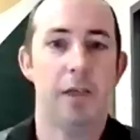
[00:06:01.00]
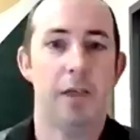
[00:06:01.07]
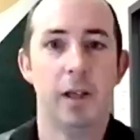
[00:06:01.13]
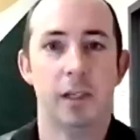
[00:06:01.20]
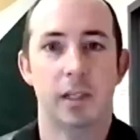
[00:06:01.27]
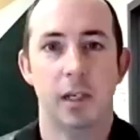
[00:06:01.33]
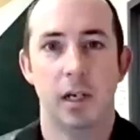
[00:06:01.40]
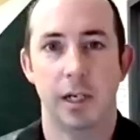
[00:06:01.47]
think
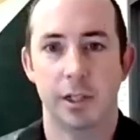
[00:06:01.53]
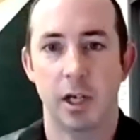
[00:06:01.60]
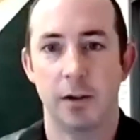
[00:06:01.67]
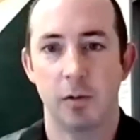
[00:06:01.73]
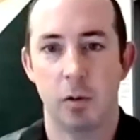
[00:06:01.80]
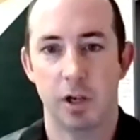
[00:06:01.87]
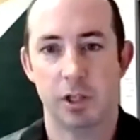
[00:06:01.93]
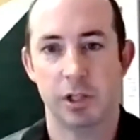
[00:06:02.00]
it's a
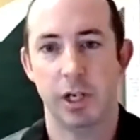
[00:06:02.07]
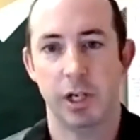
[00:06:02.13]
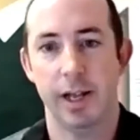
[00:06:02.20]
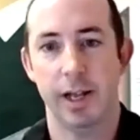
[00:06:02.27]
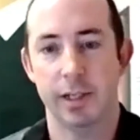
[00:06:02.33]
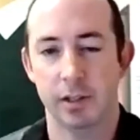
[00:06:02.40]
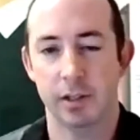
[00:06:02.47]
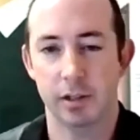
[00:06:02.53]
tough question to
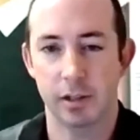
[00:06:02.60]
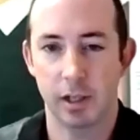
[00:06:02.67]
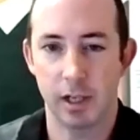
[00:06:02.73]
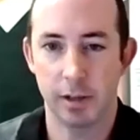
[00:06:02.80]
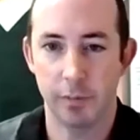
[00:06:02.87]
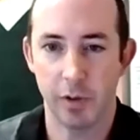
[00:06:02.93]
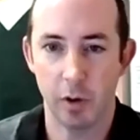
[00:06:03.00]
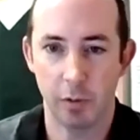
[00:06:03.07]
answer,
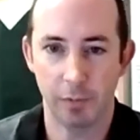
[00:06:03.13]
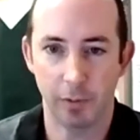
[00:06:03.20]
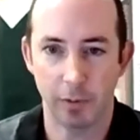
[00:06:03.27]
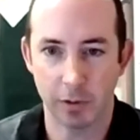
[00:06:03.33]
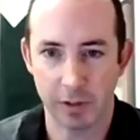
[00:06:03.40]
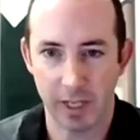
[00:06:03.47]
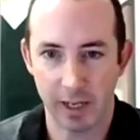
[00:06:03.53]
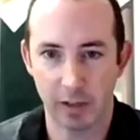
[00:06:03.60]

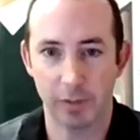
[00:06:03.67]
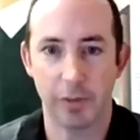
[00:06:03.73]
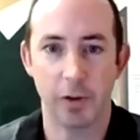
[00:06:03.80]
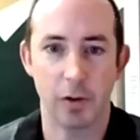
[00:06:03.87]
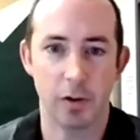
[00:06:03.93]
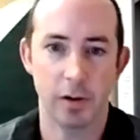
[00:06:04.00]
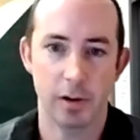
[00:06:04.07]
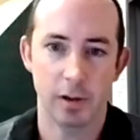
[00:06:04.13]
first, second,
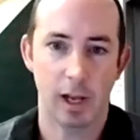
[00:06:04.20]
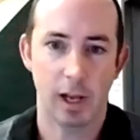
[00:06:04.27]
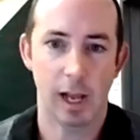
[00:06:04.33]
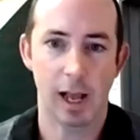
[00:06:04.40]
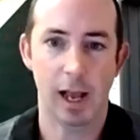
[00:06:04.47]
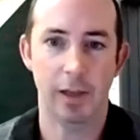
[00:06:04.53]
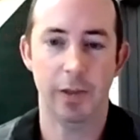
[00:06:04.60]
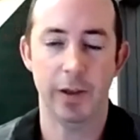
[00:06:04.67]
third.
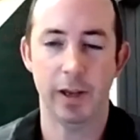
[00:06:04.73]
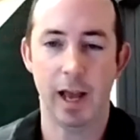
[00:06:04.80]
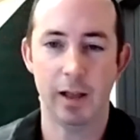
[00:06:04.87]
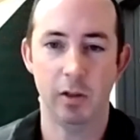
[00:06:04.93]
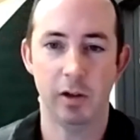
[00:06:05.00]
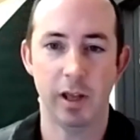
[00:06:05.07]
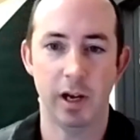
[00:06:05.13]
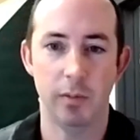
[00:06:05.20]
I think I
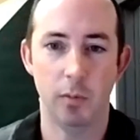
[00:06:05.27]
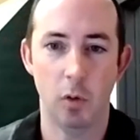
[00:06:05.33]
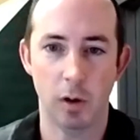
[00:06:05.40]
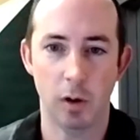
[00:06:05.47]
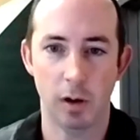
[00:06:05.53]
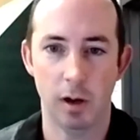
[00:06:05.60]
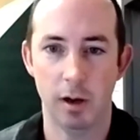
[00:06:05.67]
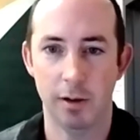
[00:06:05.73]
look at it
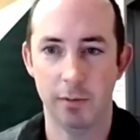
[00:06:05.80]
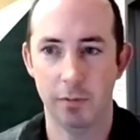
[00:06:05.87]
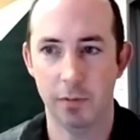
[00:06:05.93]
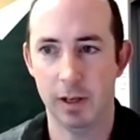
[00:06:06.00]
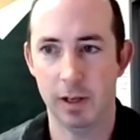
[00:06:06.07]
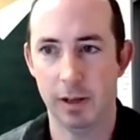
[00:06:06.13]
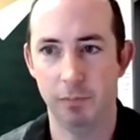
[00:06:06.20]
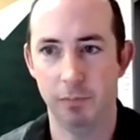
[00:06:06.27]
more of
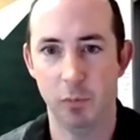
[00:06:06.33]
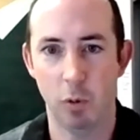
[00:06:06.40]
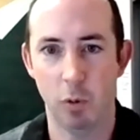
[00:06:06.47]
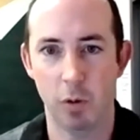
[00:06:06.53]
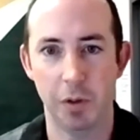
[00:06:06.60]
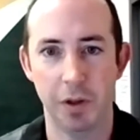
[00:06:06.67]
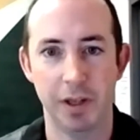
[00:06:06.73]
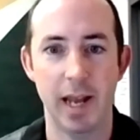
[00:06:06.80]
what
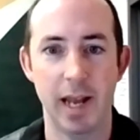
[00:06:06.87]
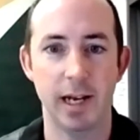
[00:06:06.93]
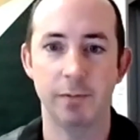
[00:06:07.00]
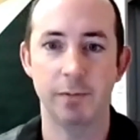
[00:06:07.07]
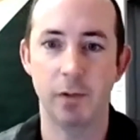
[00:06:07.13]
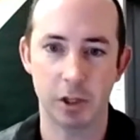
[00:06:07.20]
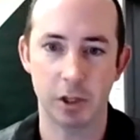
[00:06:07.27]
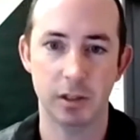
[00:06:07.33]
are the gating
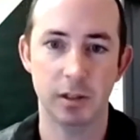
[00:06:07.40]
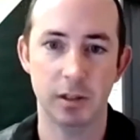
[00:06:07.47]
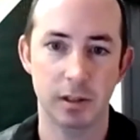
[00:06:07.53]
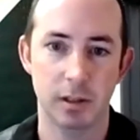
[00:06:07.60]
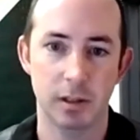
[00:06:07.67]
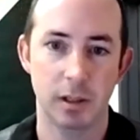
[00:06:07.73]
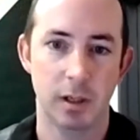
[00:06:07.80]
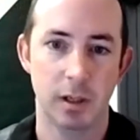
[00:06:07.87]

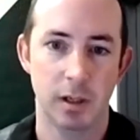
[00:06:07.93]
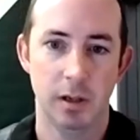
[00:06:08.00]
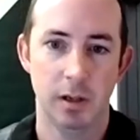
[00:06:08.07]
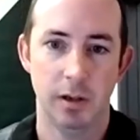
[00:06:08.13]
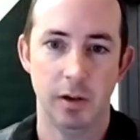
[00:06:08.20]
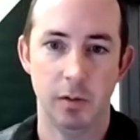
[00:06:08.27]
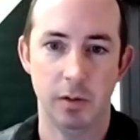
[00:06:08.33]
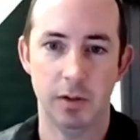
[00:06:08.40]
functions?
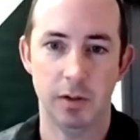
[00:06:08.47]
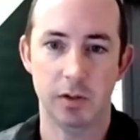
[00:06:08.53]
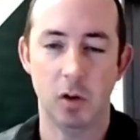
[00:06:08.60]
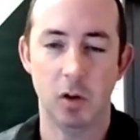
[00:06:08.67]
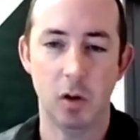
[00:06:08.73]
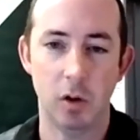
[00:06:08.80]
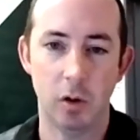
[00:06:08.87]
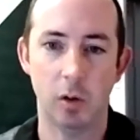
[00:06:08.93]
There's a
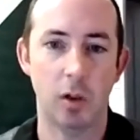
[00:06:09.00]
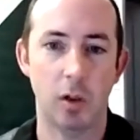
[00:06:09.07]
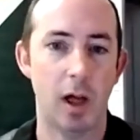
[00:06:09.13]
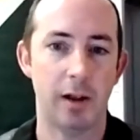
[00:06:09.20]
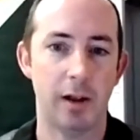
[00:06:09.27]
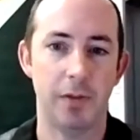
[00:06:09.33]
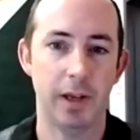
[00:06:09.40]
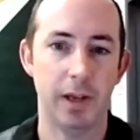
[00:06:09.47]
whole
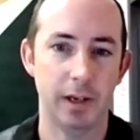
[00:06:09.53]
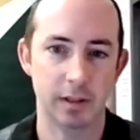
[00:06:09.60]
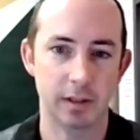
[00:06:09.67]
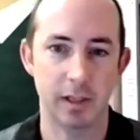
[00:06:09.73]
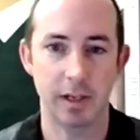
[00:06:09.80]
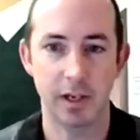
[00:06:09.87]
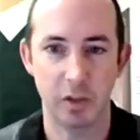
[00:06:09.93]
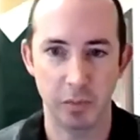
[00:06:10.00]
lot of things
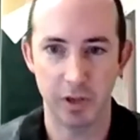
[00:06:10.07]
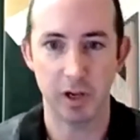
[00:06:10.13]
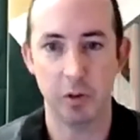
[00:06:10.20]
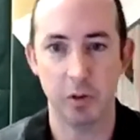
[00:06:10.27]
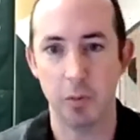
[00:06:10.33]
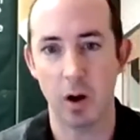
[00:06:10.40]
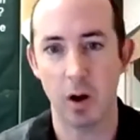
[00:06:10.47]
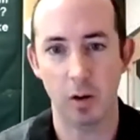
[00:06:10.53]
that need to be done
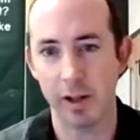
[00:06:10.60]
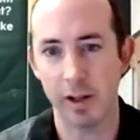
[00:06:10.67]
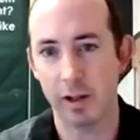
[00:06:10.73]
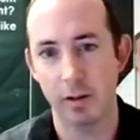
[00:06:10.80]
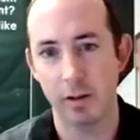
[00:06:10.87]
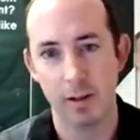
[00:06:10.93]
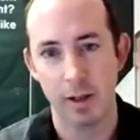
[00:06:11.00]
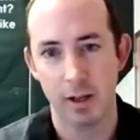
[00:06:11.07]
in parallel.